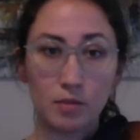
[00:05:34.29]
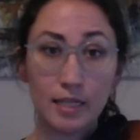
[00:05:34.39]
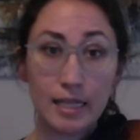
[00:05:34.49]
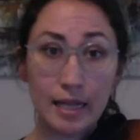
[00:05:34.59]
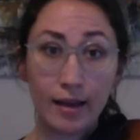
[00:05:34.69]

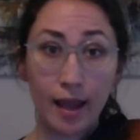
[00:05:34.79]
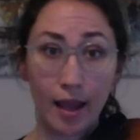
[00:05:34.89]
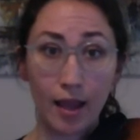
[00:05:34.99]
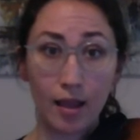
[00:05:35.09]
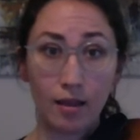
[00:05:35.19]
D and
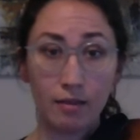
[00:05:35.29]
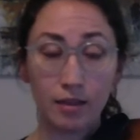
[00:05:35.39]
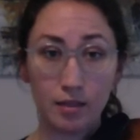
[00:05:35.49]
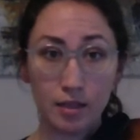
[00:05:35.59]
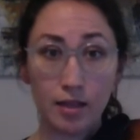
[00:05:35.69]
A,
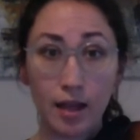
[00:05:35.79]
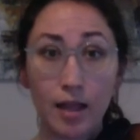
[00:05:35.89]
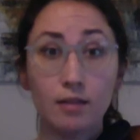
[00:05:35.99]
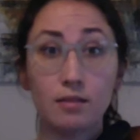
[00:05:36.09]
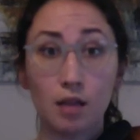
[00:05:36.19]
the D and
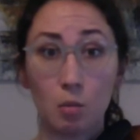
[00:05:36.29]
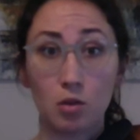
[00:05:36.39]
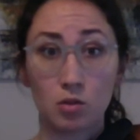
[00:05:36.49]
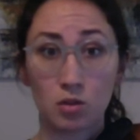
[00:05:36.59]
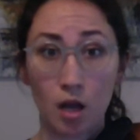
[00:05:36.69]
A double
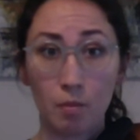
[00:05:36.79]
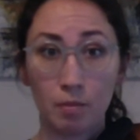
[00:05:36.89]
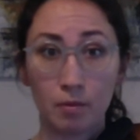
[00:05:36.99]
stop.